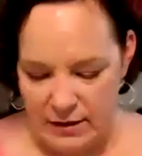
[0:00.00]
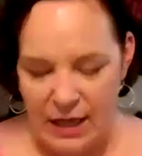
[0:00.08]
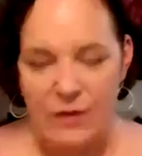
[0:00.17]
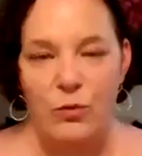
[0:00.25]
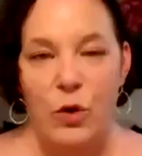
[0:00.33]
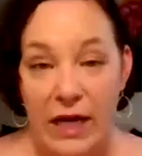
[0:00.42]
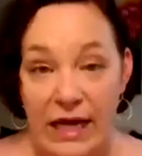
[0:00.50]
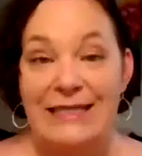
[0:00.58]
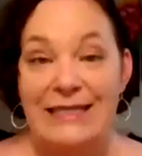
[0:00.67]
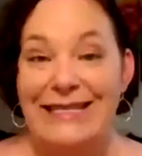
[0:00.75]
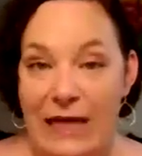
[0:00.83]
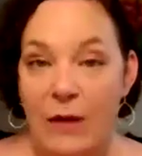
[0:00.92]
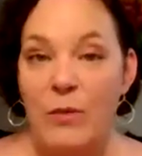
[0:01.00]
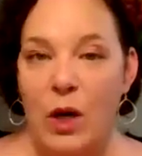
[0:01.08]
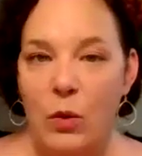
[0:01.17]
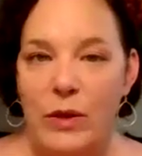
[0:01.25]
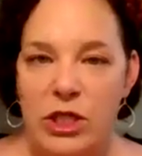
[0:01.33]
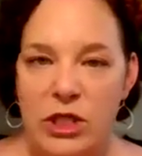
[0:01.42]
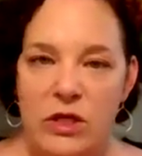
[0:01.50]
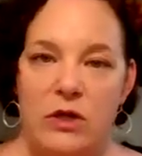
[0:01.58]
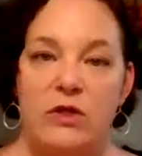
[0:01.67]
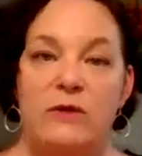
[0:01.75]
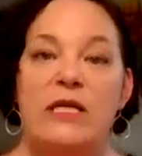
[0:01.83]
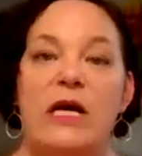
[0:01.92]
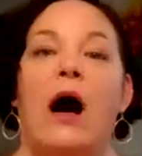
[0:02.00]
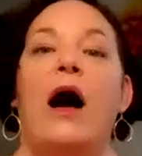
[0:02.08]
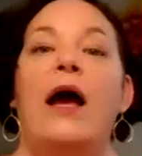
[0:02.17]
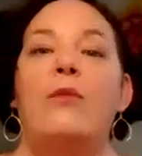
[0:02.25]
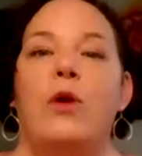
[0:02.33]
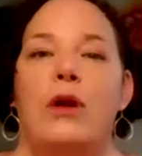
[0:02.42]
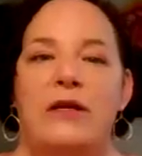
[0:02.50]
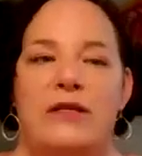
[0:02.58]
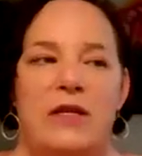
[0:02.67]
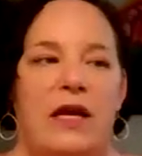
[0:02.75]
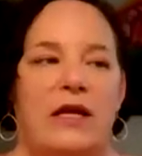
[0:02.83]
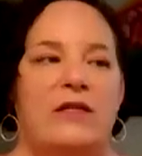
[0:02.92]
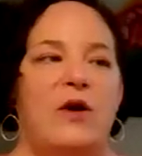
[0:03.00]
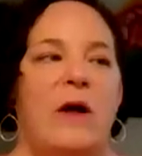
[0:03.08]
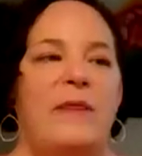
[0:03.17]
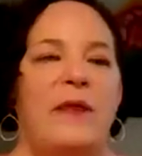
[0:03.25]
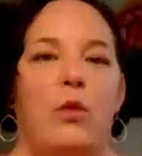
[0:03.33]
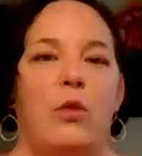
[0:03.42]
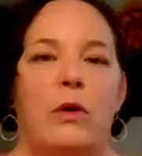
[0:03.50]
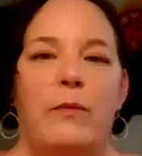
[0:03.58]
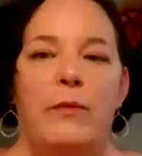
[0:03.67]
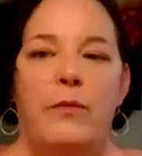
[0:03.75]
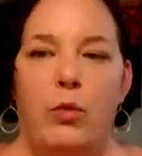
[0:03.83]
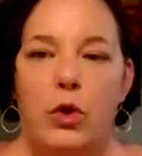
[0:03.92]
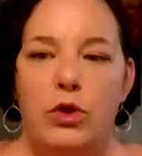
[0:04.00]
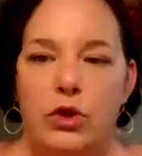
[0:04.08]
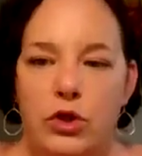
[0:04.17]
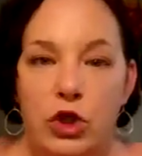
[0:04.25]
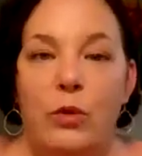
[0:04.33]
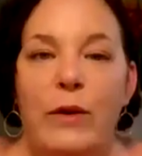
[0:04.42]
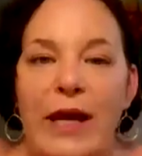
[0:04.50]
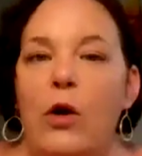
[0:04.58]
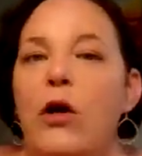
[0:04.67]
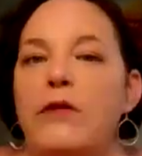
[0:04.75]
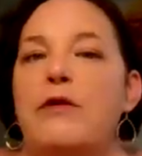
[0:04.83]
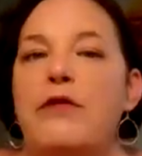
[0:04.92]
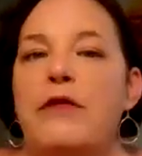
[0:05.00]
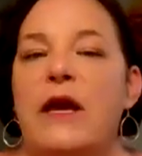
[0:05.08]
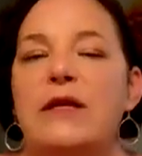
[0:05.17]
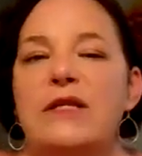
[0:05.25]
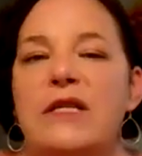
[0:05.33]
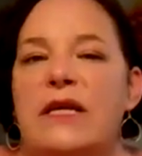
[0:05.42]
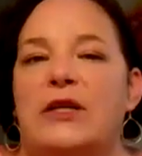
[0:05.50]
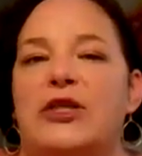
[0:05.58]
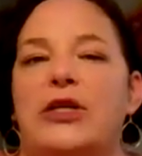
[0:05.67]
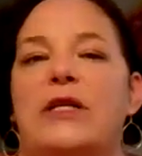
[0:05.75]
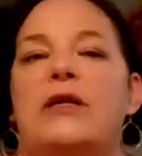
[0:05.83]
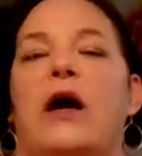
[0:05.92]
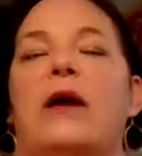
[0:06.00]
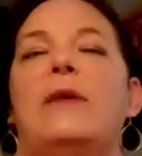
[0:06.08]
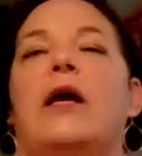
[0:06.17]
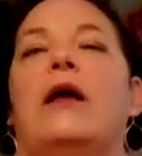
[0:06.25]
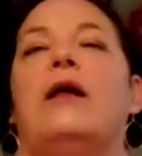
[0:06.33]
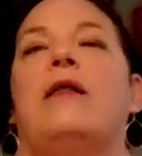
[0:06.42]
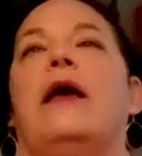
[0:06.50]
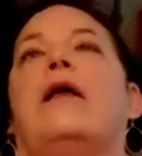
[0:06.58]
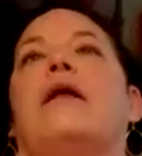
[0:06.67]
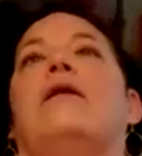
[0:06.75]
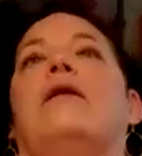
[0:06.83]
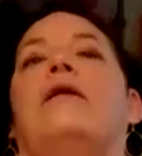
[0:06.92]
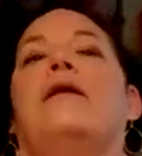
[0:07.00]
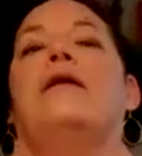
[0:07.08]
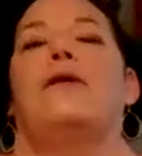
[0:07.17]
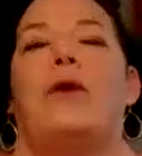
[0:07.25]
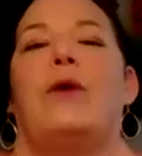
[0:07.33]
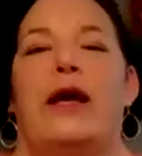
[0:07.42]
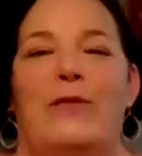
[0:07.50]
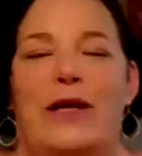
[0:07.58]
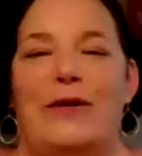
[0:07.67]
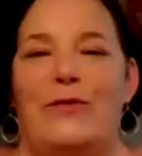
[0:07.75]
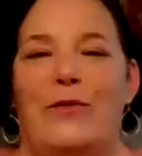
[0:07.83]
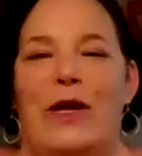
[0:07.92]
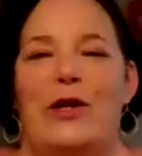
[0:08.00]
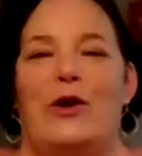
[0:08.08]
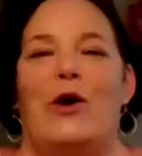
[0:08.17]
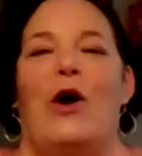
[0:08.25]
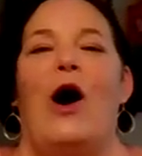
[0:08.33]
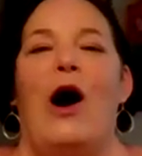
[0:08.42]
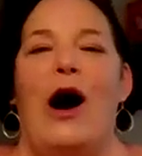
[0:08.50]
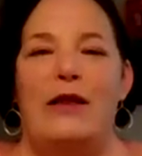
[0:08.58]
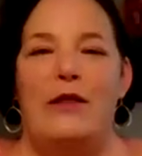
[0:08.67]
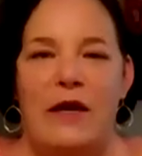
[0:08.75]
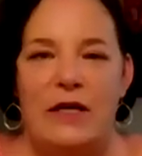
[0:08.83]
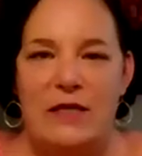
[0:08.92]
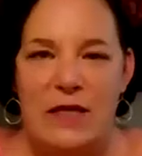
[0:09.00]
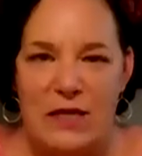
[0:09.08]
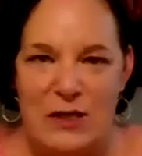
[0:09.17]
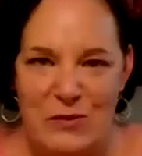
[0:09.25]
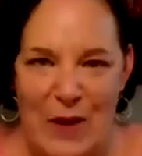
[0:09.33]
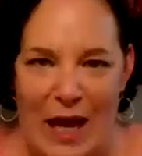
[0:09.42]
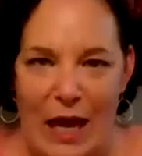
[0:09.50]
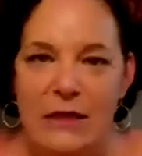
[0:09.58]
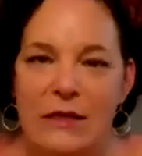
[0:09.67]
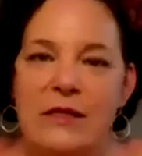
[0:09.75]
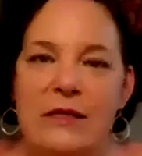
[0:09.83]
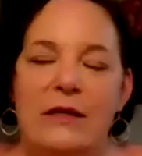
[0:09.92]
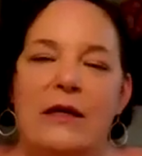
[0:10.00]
And we're in summer, which is also a time where it's not that we're doing all the things. It's actually a time to kind of like, right? When you're hot, things expand.